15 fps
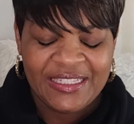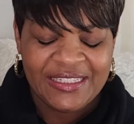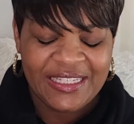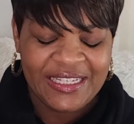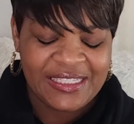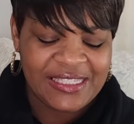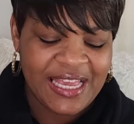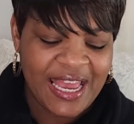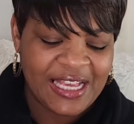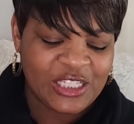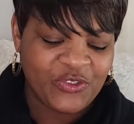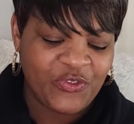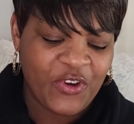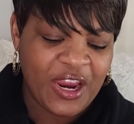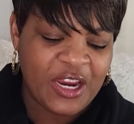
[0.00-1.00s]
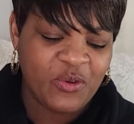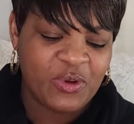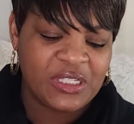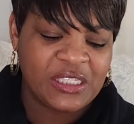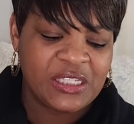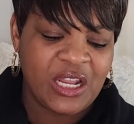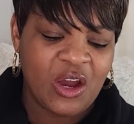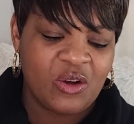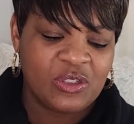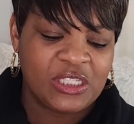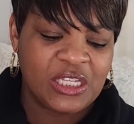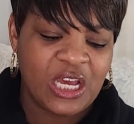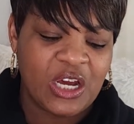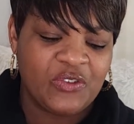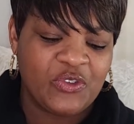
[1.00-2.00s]
This has fragrance
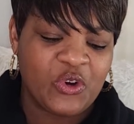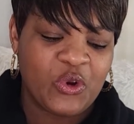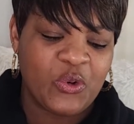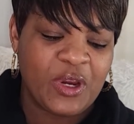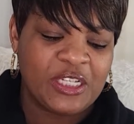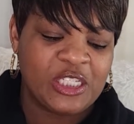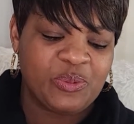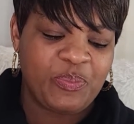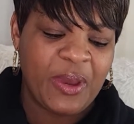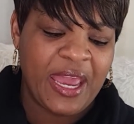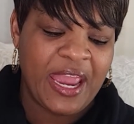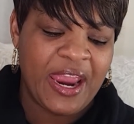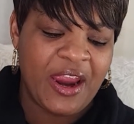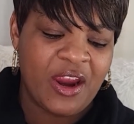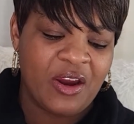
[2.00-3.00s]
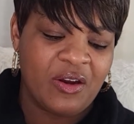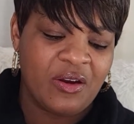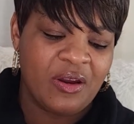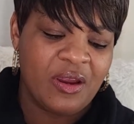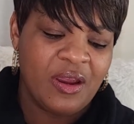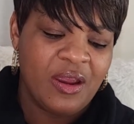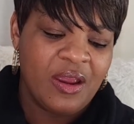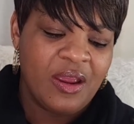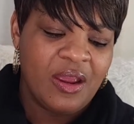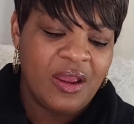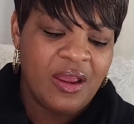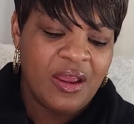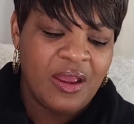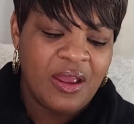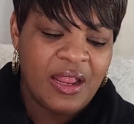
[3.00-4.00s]
notes of crisp pear,
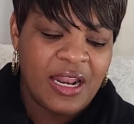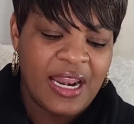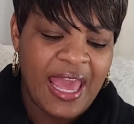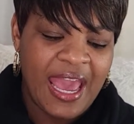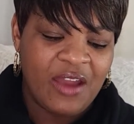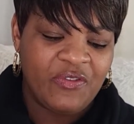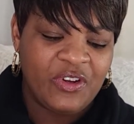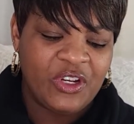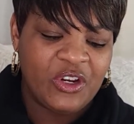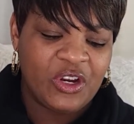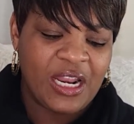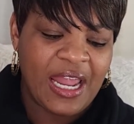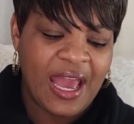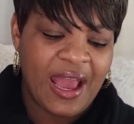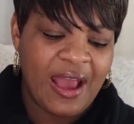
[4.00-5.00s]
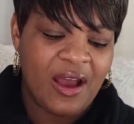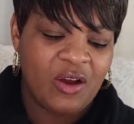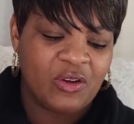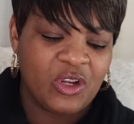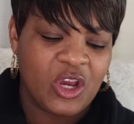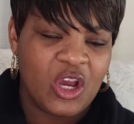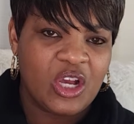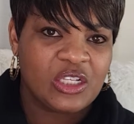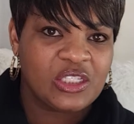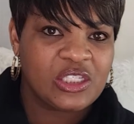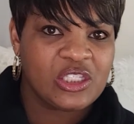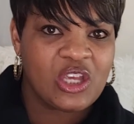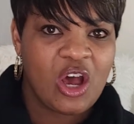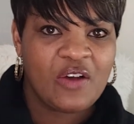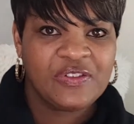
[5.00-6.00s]
lavender cloud,
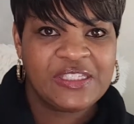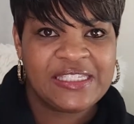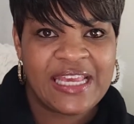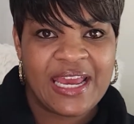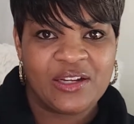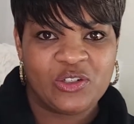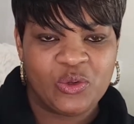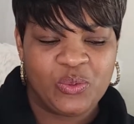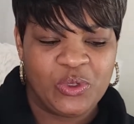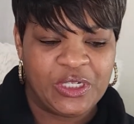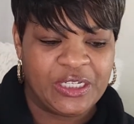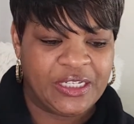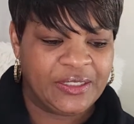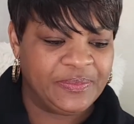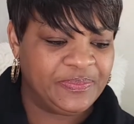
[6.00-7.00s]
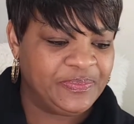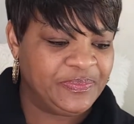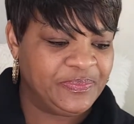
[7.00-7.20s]
soft sandalwood.